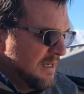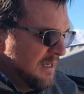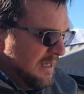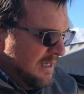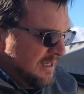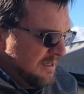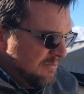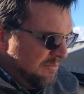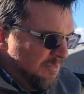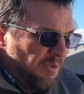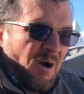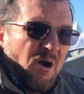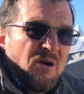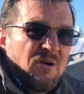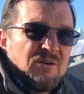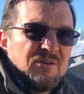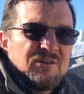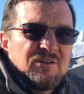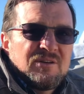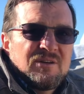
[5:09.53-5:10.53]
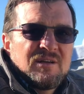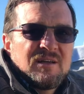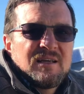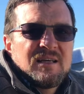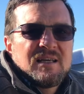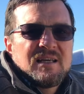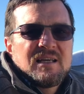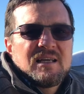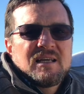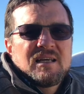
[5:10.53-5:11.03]
In a boat,
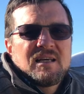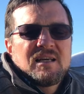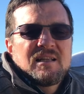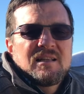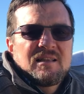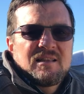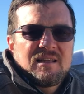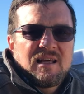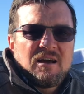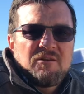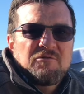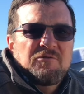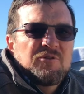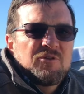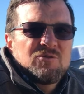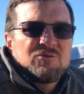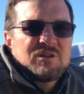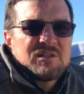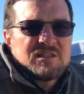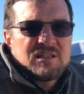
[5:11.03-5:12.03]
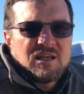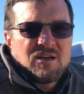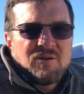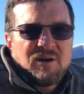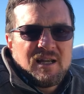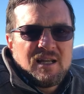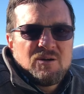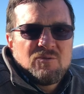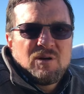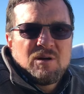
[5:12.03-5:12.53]
that fuel doesn't go
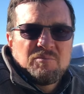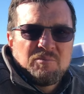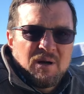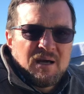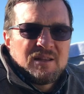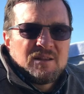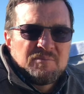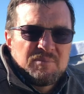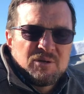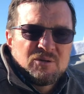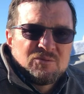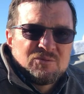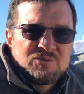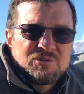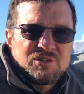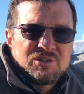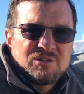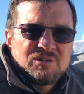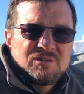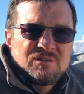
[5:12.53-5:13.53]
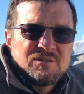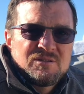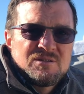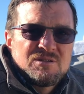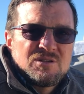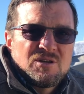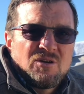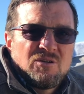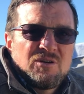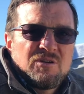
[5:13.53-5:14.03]
anywhere but the bilge.
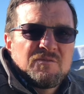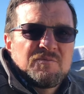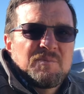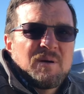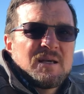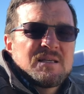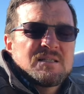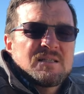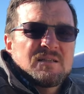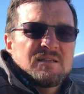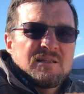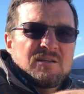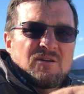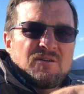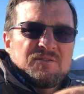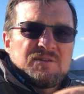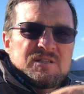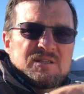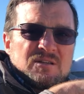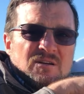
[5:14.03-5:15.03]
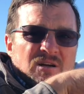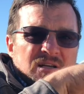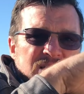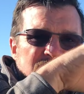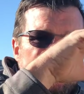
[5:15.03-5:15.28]
So you've basically got this nice